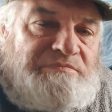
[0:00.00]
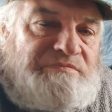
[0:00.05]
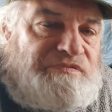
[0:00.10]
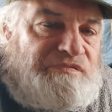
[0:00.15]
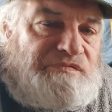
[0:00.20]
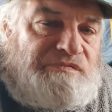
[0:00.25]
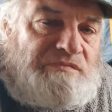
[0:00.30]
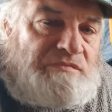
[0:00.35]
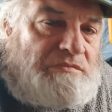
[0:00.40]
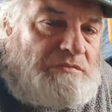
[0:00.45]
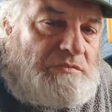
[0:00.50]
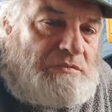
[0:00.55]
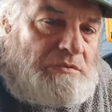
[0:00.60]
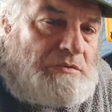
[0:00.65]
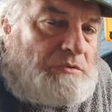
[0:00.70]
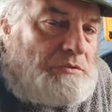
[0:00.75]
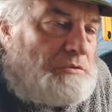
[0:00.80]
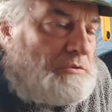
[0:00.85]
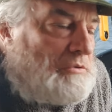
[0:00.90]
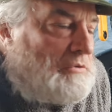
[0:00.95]

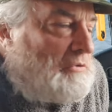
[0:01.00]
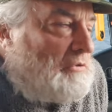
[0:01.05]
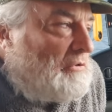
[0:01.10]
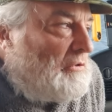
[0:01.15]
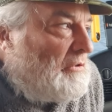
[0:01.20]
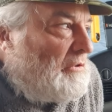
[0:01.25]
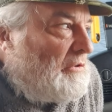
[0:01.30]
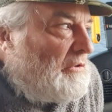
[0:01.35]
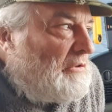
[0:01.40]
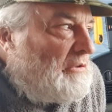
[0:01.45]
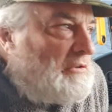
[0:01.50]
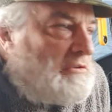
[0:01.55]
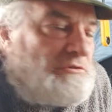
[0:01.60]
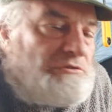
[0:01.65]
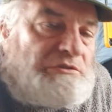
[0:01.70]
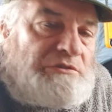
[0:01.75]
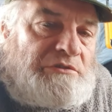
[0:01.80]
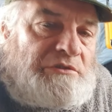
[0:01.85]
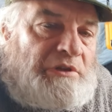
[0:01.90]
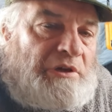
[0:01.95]

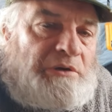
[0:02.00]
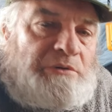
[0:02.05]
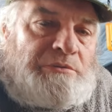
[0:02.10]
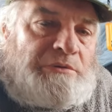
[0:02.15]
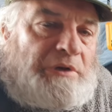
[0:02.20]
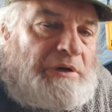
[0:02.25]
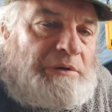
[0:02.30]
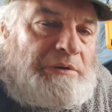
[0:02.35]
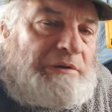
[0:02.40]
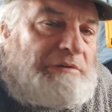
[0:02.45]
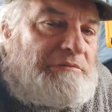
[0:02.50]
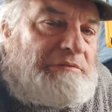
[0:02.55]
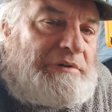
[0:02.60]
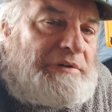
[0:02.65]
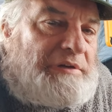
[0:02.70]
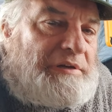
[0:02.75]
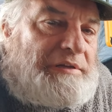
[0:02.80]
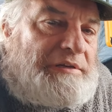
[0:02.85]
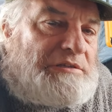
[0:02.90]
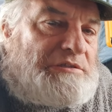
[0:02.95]
it's a no-no. It
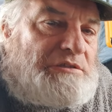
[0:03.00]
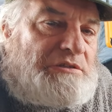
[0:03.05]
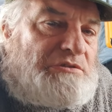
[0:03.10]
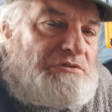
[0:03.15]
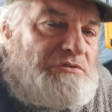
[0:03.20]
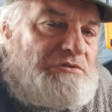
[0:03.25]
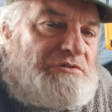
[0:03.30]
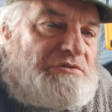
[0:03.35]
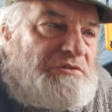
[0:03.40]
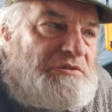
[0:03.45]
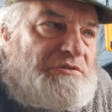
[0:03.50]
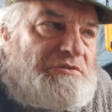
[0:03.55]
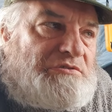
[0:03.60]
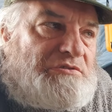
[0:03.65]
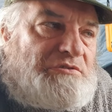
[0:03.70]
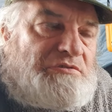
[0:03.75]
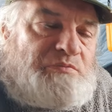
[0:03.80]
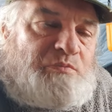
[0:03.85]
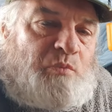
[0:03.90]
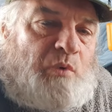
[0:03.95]
really is. It
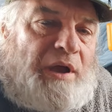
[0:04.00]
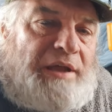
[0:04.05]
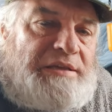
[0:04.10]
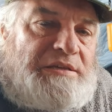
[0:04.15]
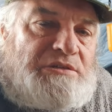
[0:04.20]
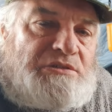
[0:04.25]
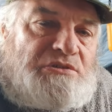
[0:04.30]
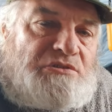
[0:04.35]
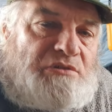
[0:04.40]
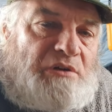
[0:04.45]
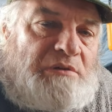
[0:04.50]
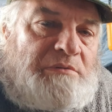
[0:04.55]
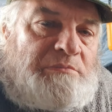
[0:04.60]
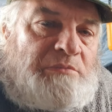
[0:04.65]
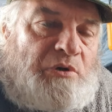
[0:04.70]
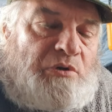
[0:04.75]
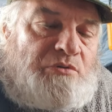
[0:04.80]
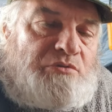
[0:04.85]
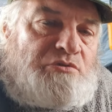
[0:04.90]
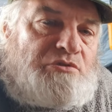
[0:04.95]
just weighs so
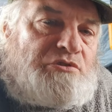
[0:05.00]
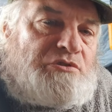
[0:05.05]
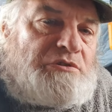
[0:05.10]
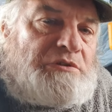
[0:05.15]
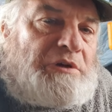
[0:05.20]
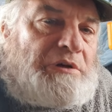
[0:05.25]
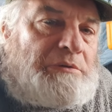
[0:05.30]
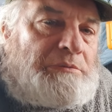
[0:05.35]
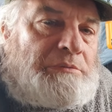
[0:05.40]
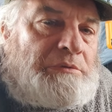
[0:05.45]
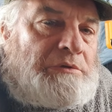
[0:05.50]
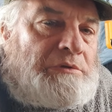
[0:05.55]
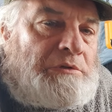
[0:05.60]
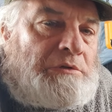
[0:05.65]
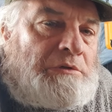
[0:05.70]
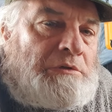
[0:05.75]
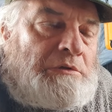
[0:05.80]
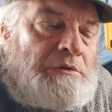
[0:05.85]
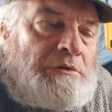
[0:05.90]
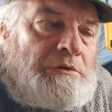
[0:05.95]
much, you know.
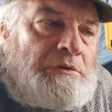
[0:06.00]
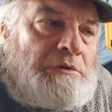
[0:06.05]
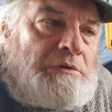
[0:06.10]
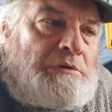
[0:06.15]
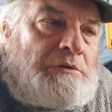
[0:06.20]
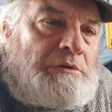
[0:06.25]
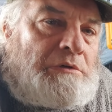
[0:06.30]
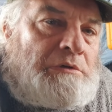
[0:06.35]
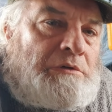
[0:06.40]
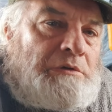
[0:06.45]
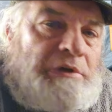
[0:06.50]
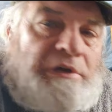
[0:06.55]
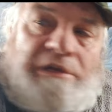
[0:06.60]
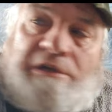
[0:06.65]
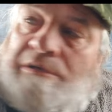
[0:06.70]
Here